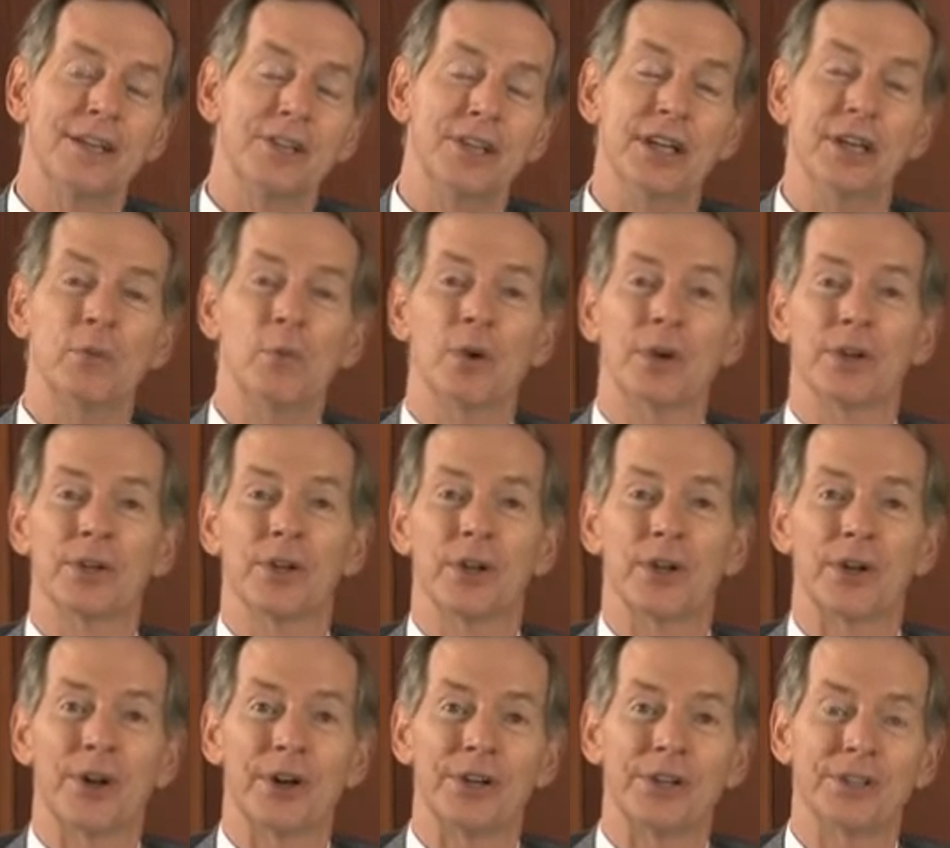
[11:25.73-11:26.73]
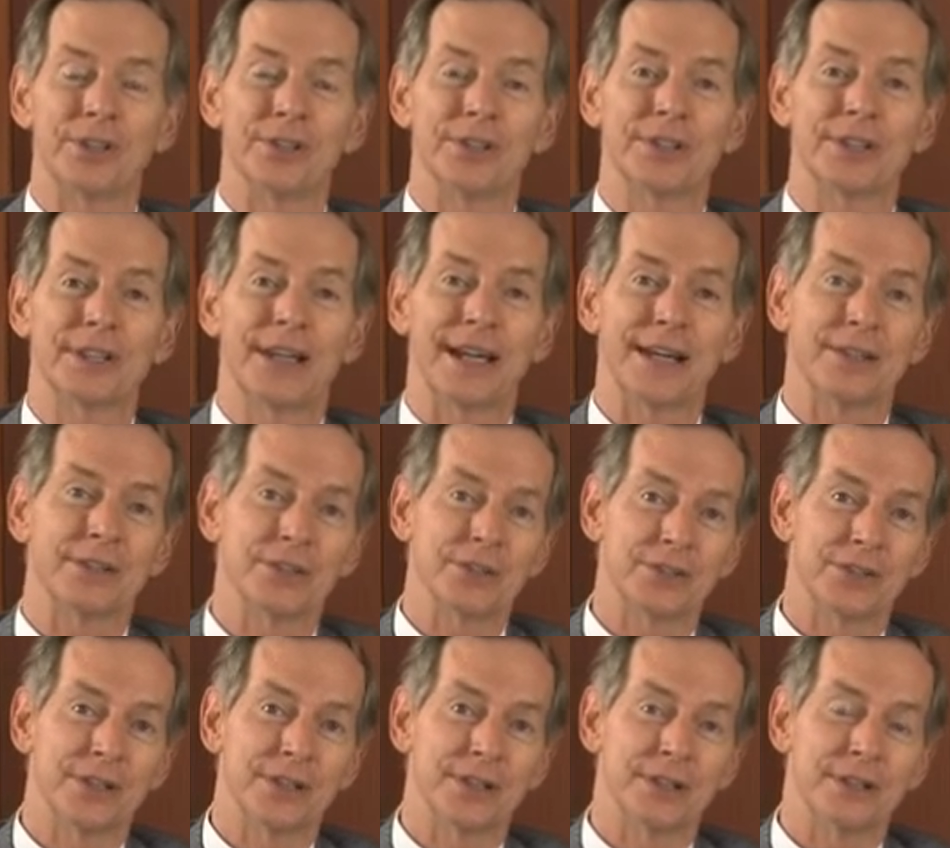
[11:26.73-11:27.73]
did one of the largest
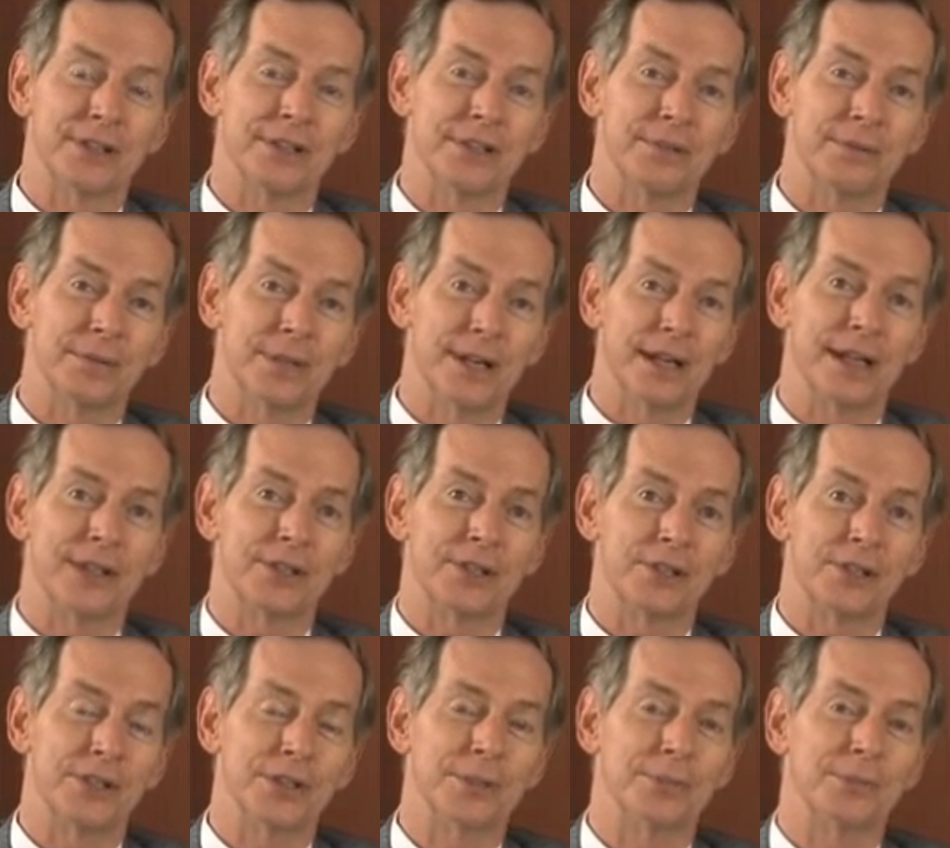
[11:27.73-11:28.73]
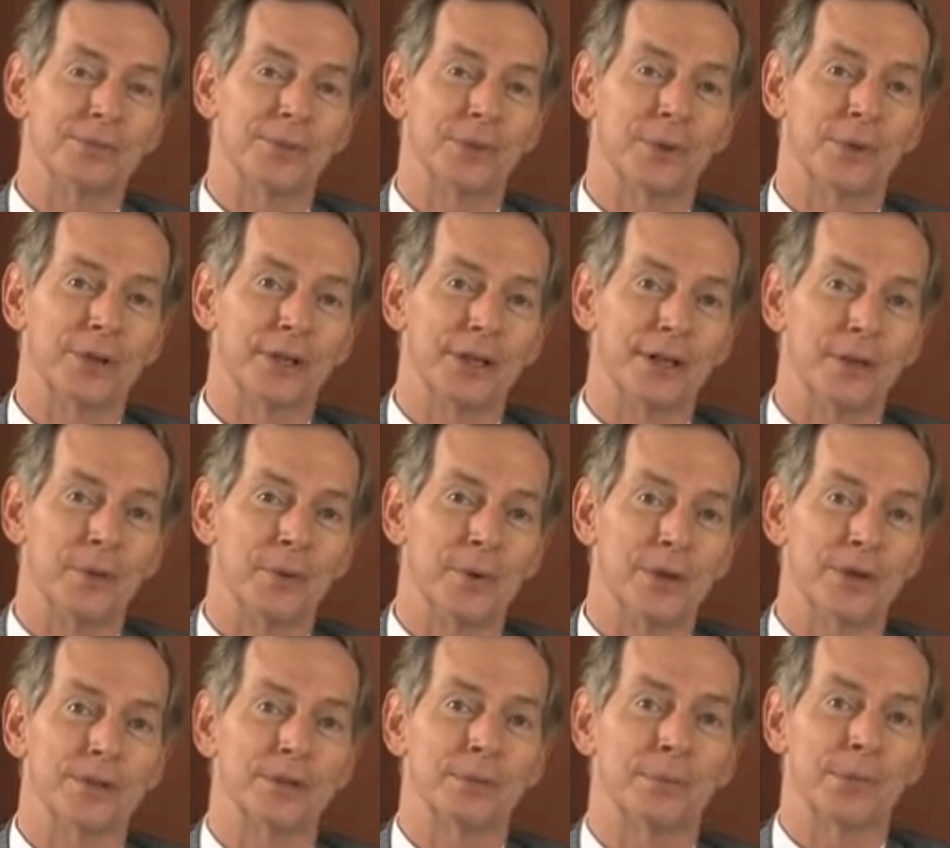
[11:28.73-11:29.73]
cancer studies in relationship to fluoridating
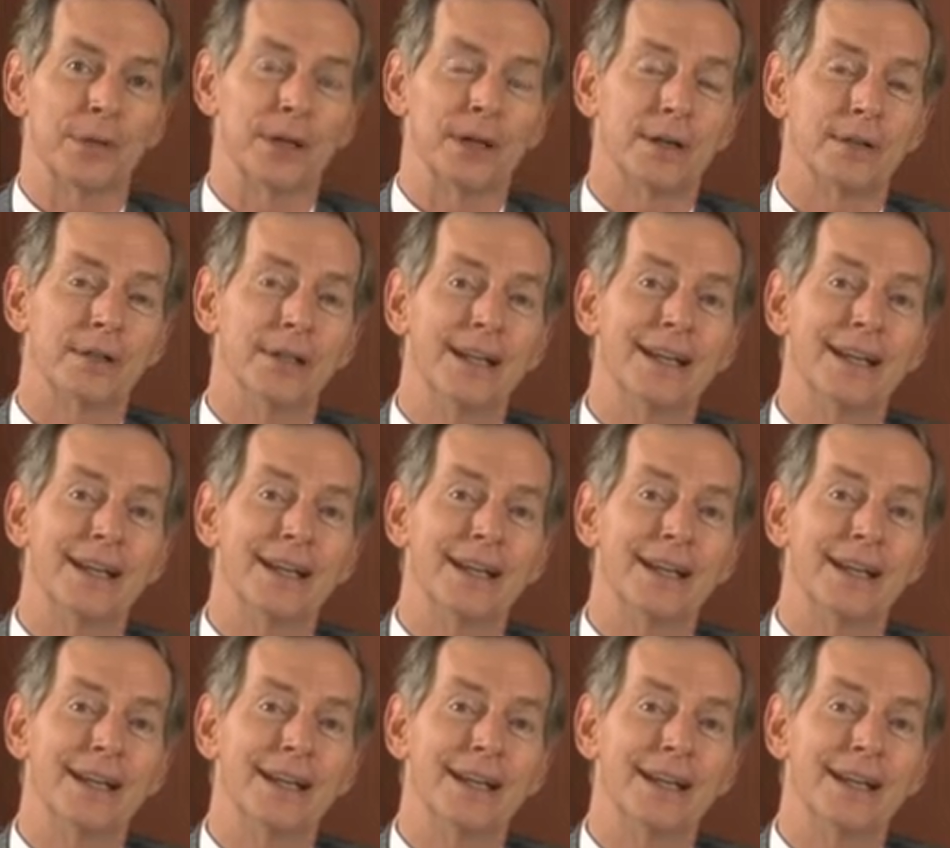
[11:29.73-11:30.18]
water supply.